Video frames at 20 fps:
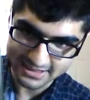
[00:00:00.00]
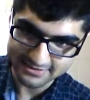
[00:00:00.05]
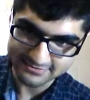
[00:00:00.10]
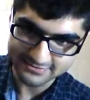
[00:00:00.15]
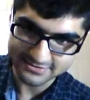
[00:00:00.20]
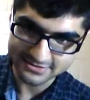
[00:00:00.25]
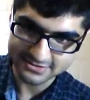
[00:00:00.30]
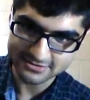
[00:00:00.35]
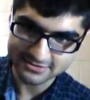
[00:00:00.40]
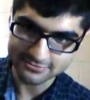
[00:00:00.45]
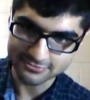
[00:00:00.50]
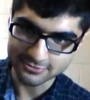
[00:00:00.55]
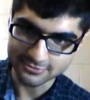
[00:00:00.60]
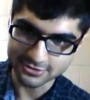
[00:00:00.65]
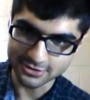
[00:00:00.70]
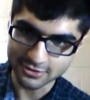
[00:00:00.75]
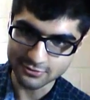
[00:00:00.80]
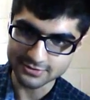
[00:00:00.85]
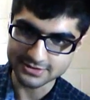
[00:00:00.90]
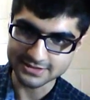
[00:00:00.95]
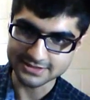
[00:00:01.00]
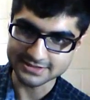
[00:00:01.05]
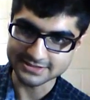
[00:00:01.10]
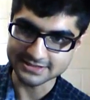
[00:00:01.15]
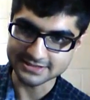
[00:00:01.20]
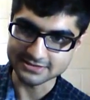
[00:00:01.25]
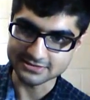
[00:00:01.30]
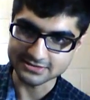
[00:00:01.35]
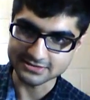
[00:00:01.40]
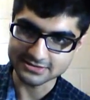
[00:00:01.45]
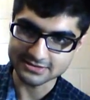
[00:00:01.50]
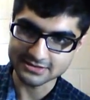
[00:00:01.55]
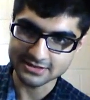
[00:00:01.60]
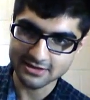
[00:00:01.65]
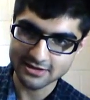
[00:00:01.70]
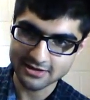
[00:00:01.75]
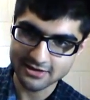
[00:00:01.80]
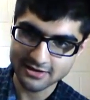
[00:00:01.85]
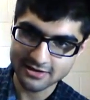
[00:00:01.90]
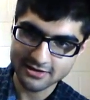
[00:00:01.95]
knives, will know what this is.
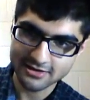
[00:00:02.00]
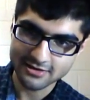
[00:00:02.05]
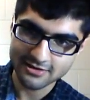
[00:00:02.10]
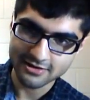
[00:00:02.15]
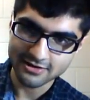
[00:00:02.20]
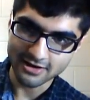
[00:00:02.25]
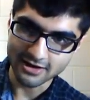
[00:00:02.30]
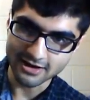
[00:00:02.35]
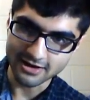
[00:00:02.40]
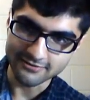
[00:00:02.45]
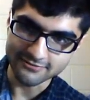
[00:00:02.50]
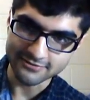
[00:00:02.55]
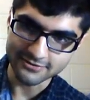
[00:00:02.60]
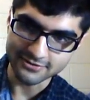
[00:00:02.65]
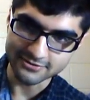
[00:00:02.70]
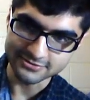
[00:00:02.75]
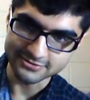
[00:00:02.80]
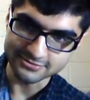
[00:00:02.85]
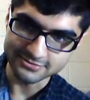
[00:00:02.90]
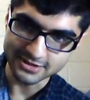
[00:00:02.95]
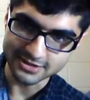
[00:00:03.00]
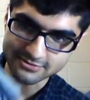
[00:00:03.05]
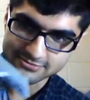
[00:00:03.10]
For those who